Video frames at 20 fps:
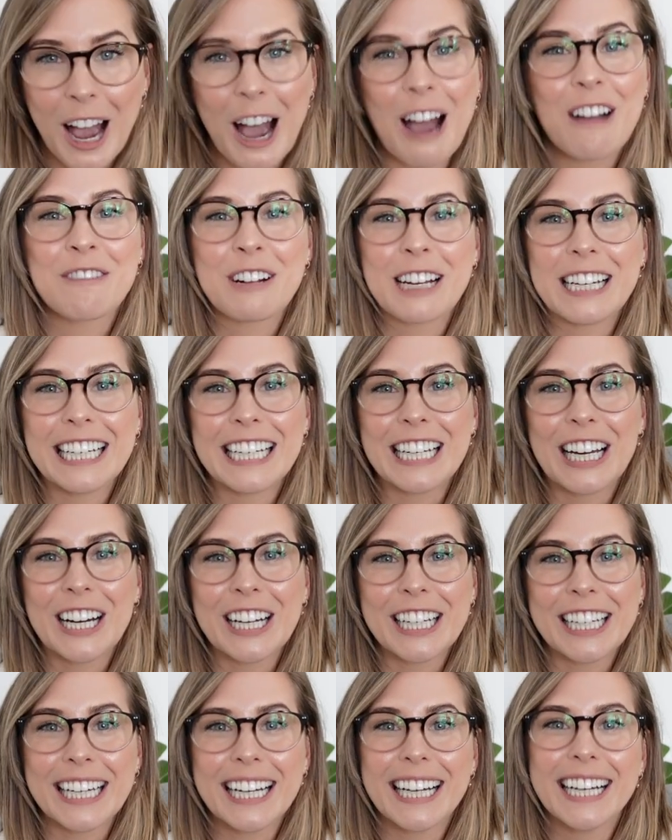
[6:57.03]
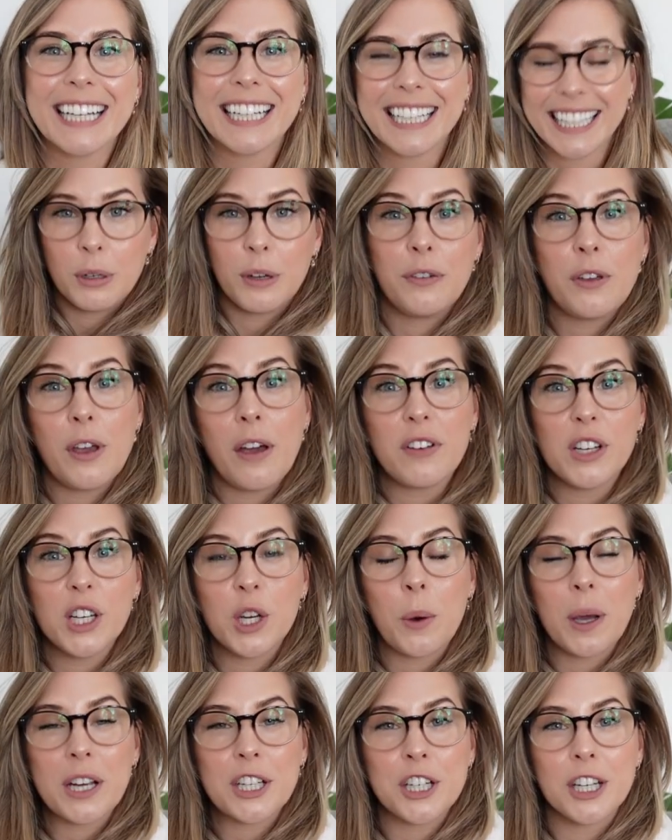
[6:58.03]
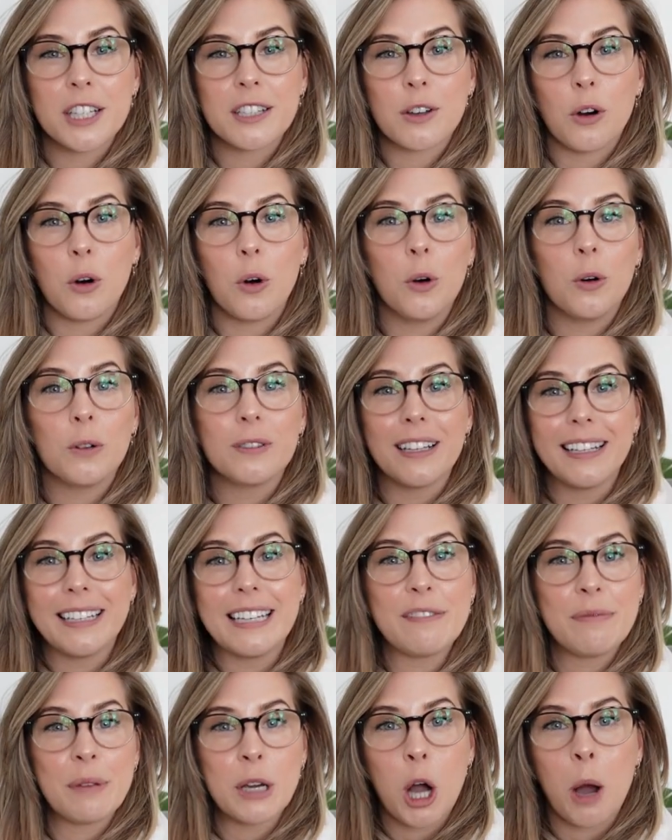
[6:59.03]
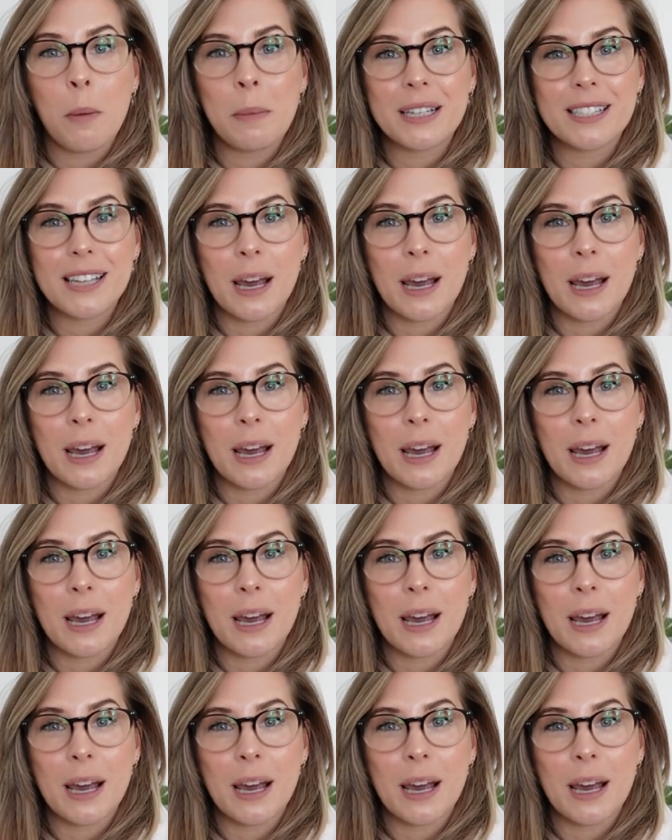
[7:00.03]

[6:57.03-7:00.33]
I really like her. But if you have any questions at all, leave me a comment